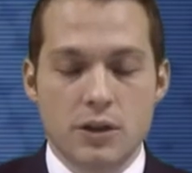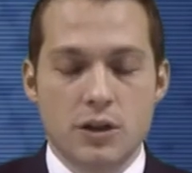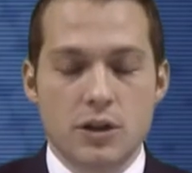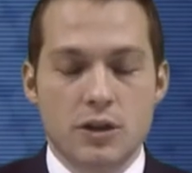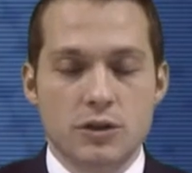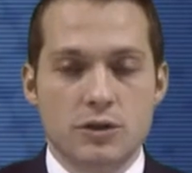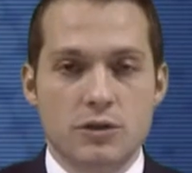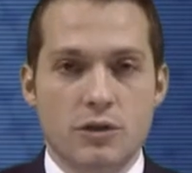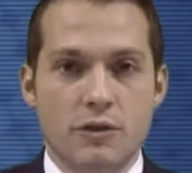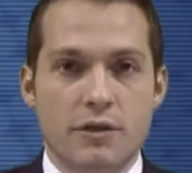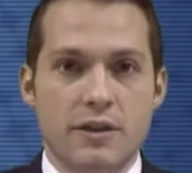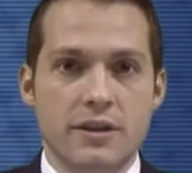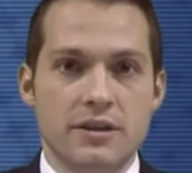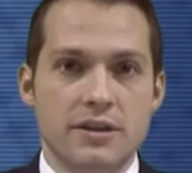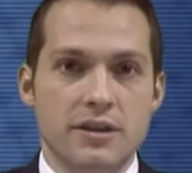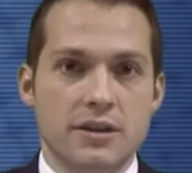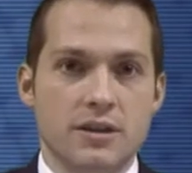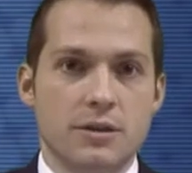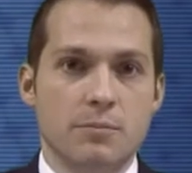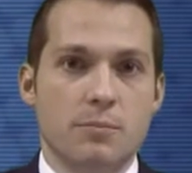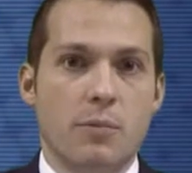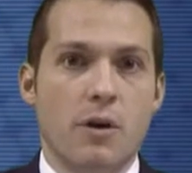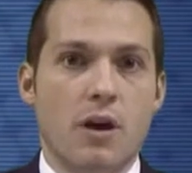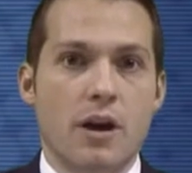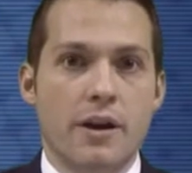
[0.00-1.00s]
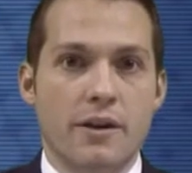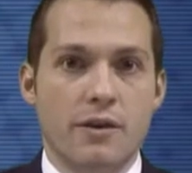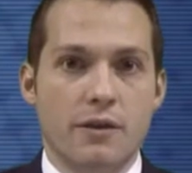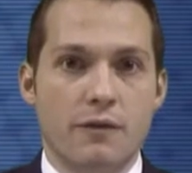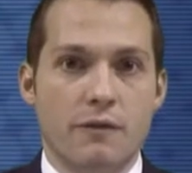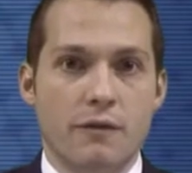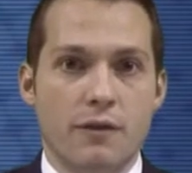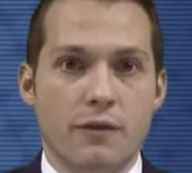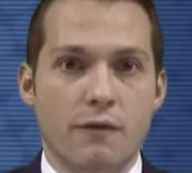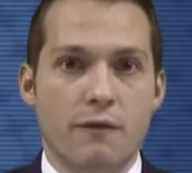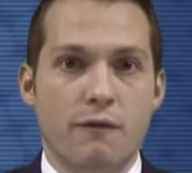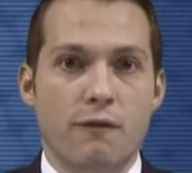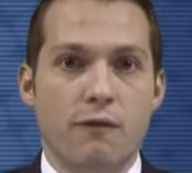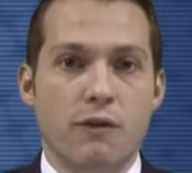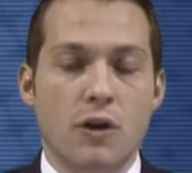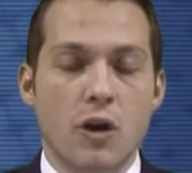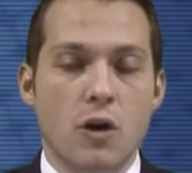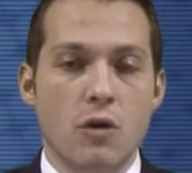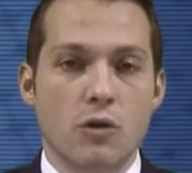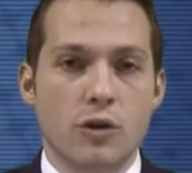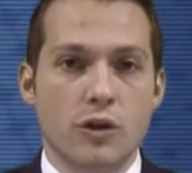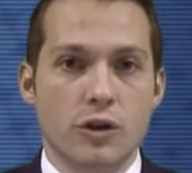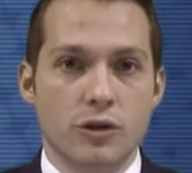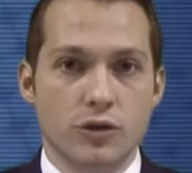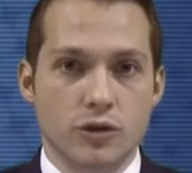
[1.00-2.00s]
So this is part of the flow
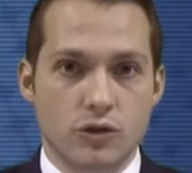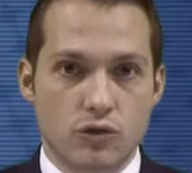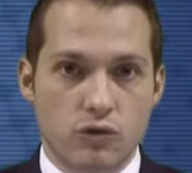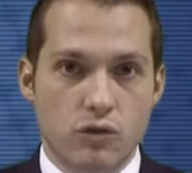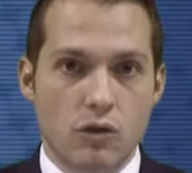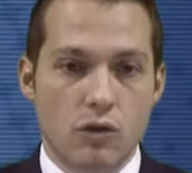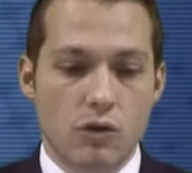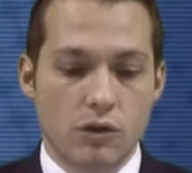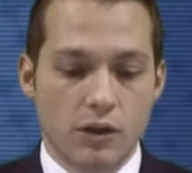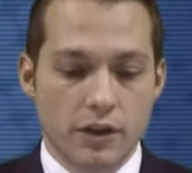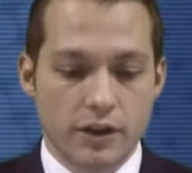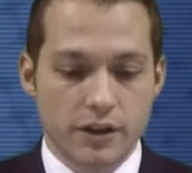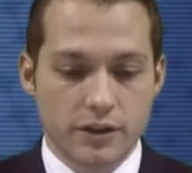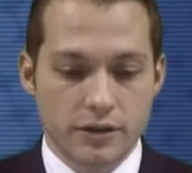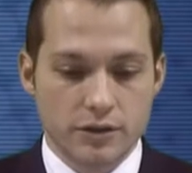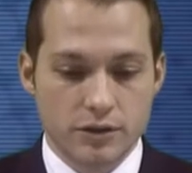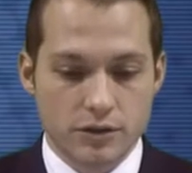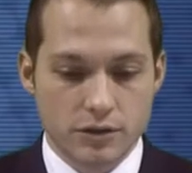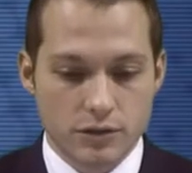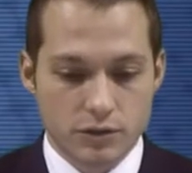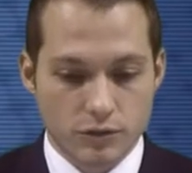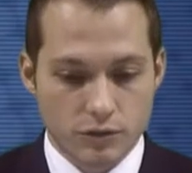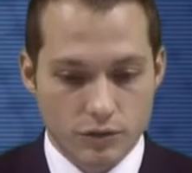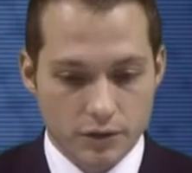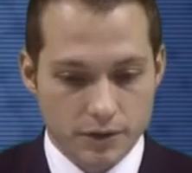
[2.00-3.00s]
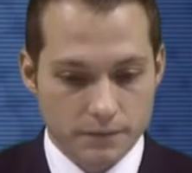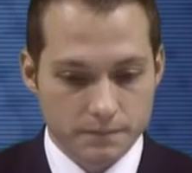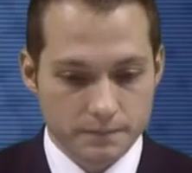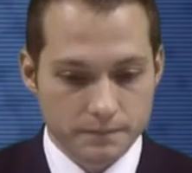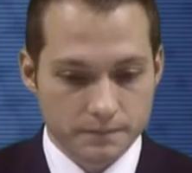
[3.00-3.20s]
control industry.